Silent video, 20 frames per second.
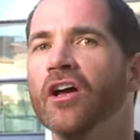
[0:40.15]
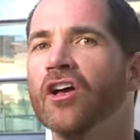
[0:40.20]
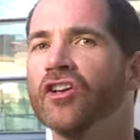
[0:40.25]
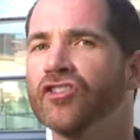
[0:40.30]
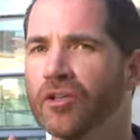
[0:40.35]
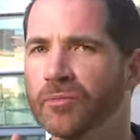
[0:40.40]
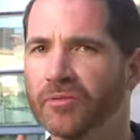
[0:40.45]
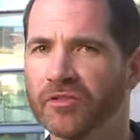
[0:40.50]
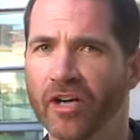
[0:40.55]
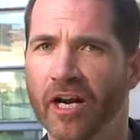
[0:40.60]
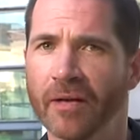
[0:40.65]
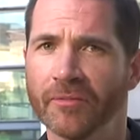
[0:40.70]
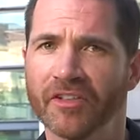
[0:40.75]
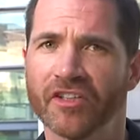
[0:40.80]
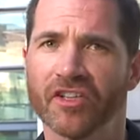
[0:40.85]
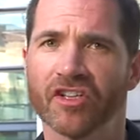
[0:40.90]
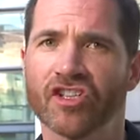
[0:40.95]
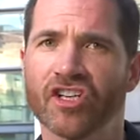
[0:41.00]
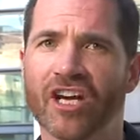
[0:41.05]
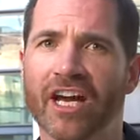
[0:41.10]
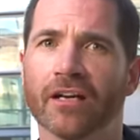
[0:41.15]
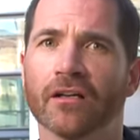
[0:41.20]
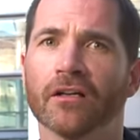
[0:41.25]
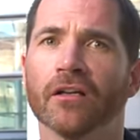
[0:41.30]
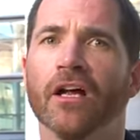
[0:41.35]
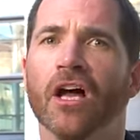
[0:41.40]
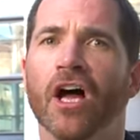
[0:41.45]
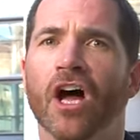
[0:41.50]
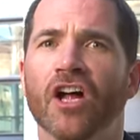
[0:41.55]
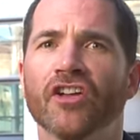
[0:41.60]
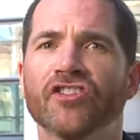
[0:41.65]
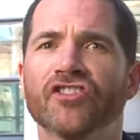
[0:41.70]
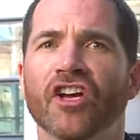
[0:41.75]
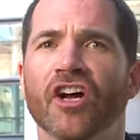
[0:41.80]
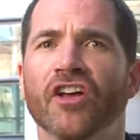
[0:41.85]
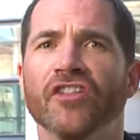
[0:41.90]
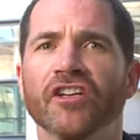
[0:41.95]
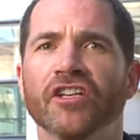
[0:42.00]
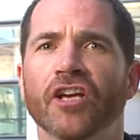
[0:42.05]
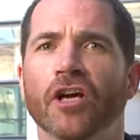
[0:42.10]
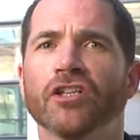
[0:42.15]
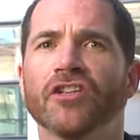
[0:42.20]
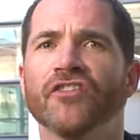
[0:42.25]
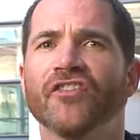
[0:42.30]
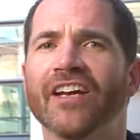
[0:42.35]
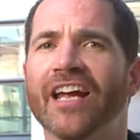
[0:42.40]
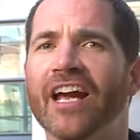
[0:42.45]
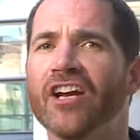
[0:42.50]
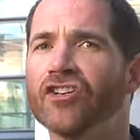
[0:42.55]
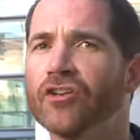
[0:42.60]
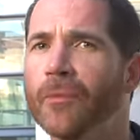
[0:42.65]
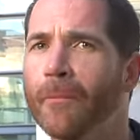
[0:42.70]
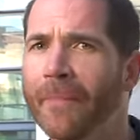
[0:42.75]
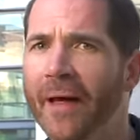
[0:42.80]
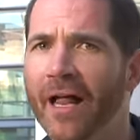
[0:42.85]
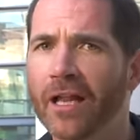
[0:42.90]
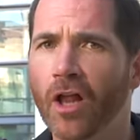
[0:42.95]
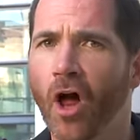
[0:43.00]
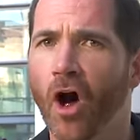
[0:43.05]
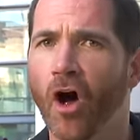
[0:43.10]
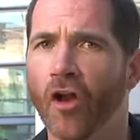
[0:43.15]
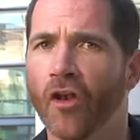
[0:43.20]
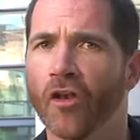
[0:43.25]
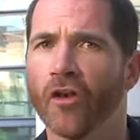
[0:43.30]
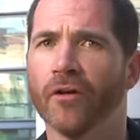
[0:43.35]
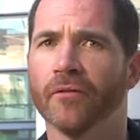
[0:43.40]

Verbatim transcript: subscribe to the channel, and turn the notification bell on.